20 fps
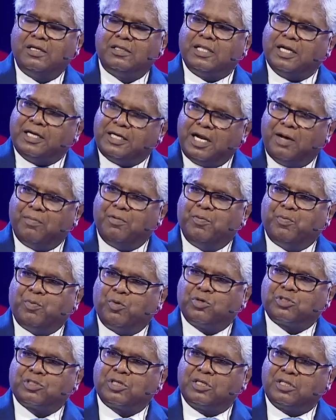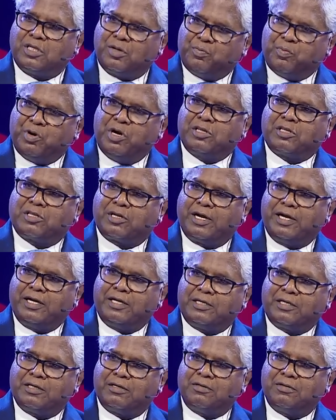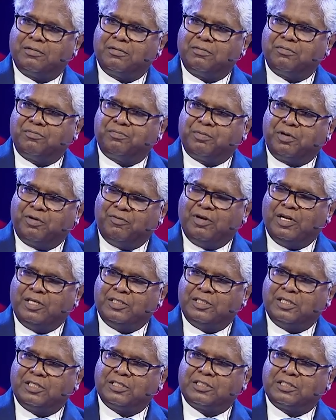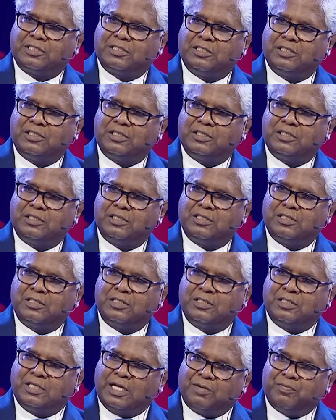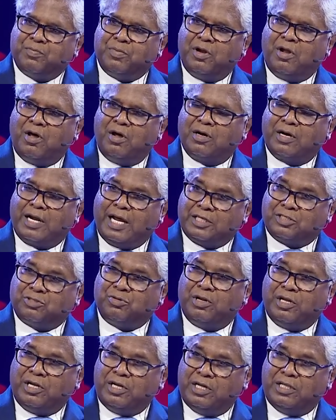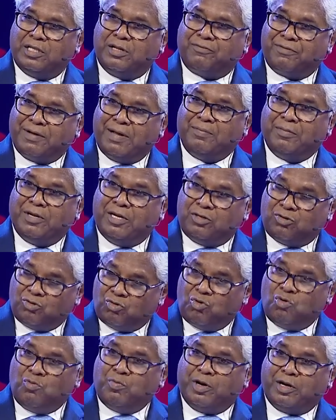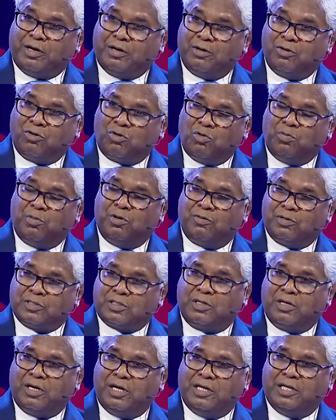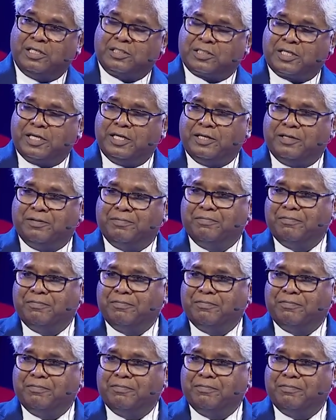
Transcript: the double portion, the birthright privileges that belonged actually in the family to Reuben. Reuben was the eldest kid.